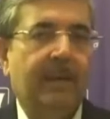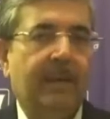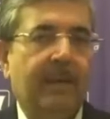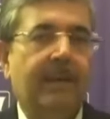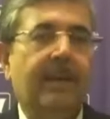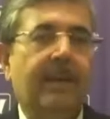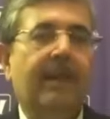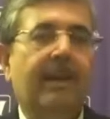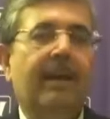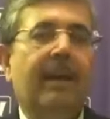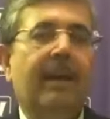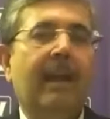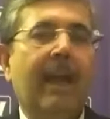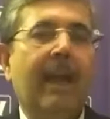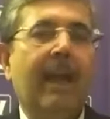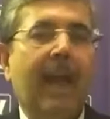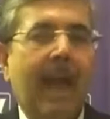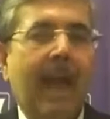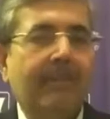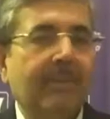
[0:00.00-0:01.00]
Having
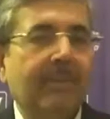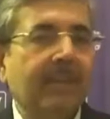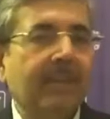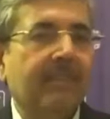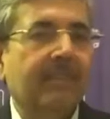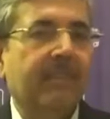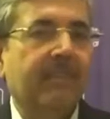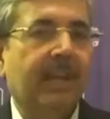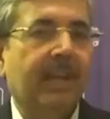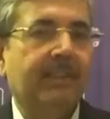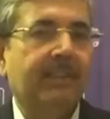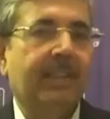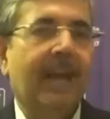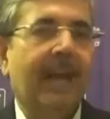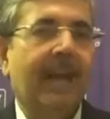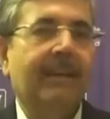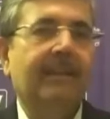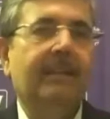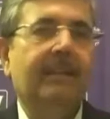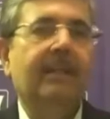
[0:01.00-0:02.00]
said that, I would
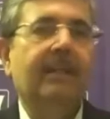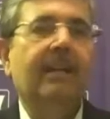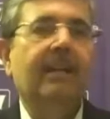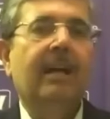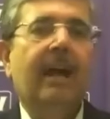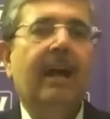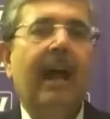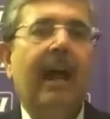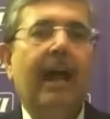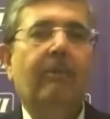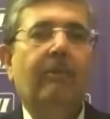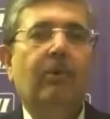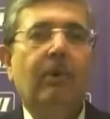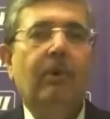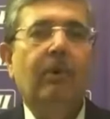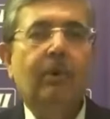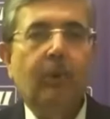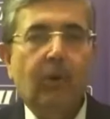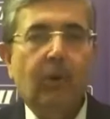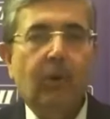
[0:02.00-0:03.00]
look at the
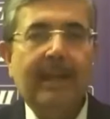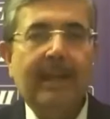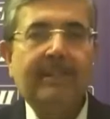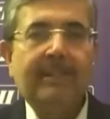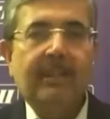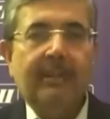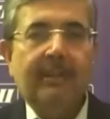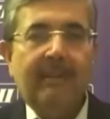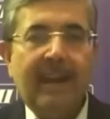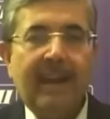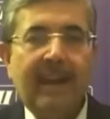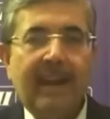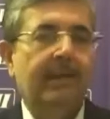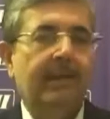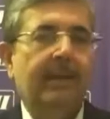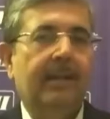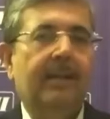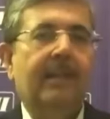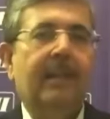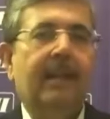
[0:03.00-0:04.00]
rationale of what Moody's
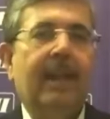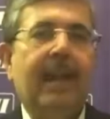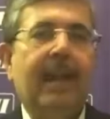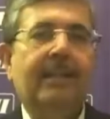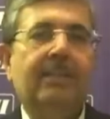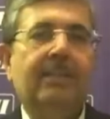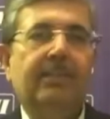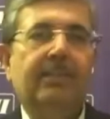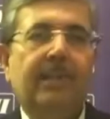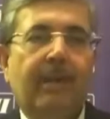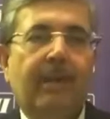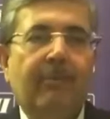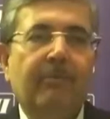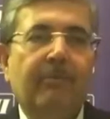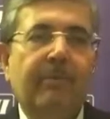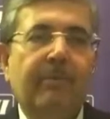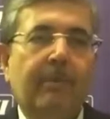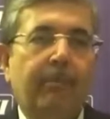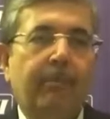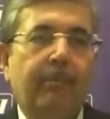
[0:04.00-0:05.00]
has said, and
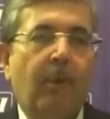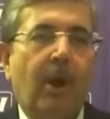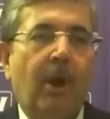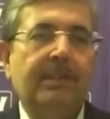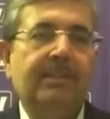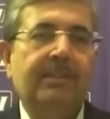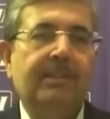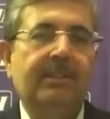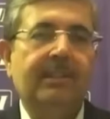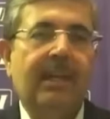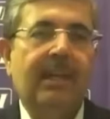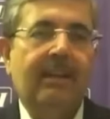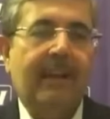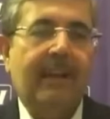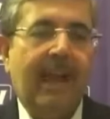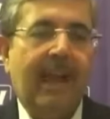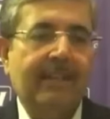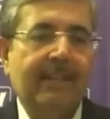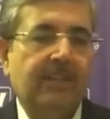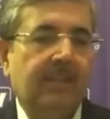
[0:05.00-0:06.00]
some of the points in the
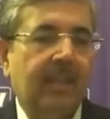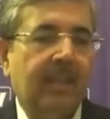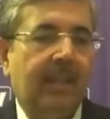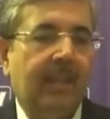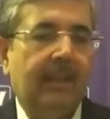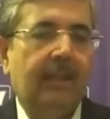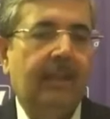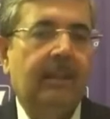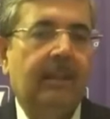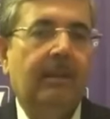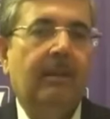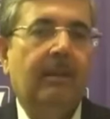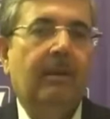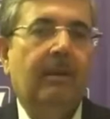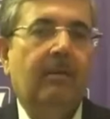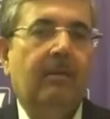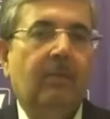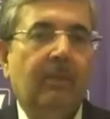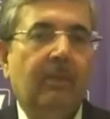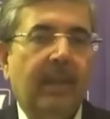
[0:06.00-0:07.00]
rationale
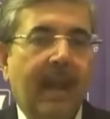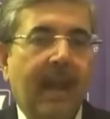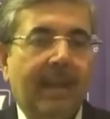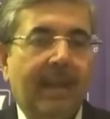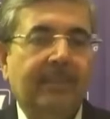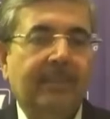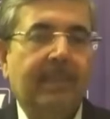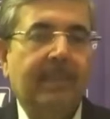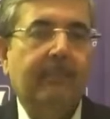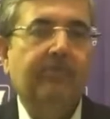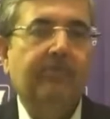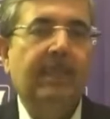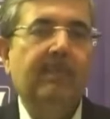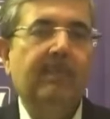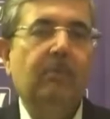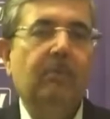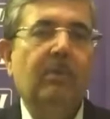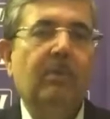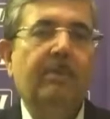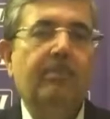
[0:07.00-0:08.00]
are something we
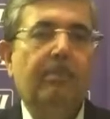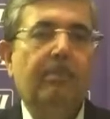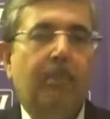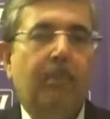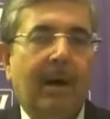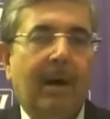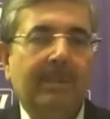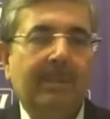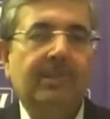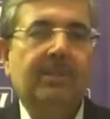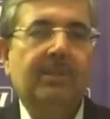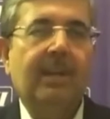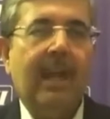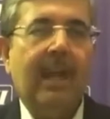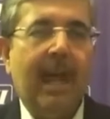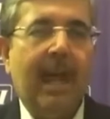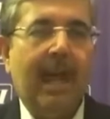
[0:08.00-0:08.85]
must act on.